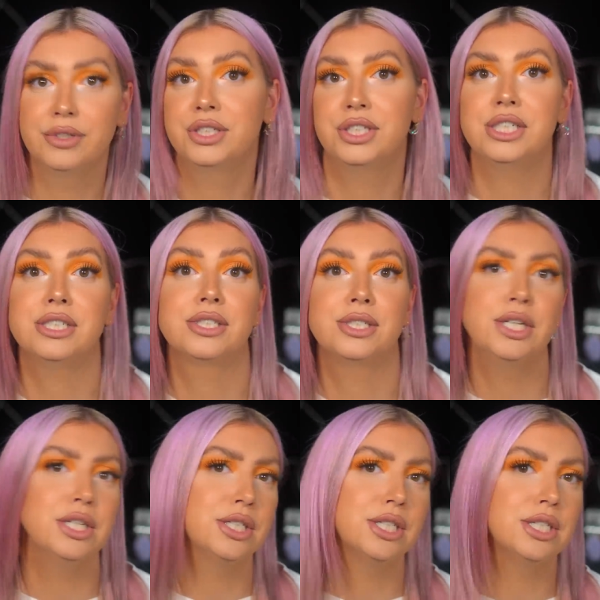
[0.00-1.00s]
She's
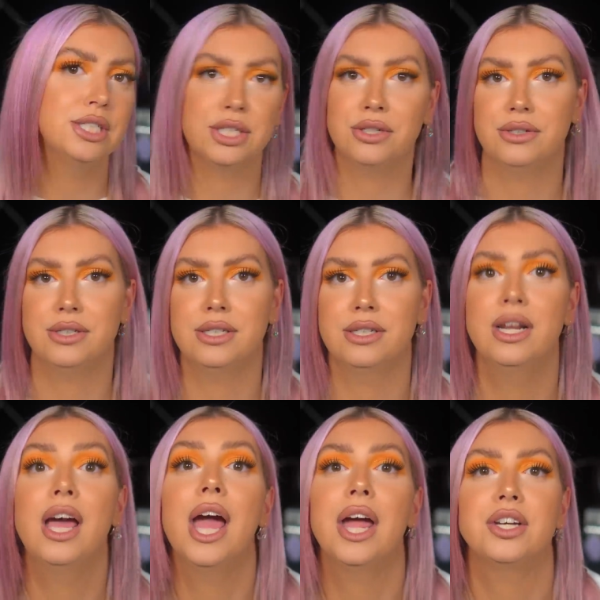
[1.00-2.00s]
snoozing Susan,
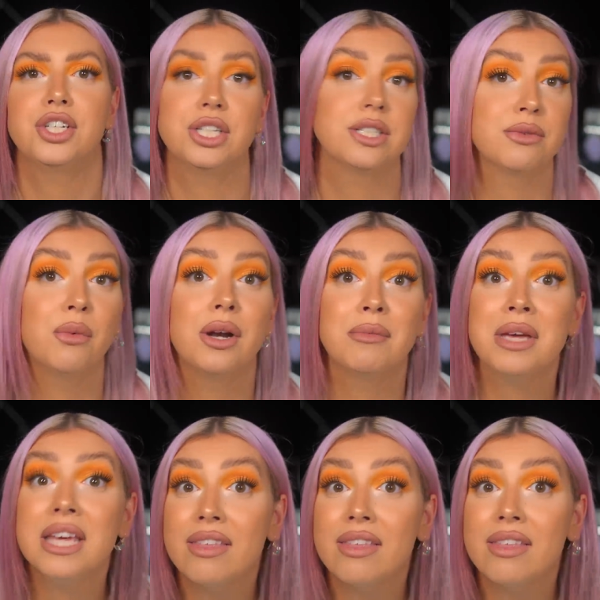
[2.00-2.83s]
and she doesn't want to be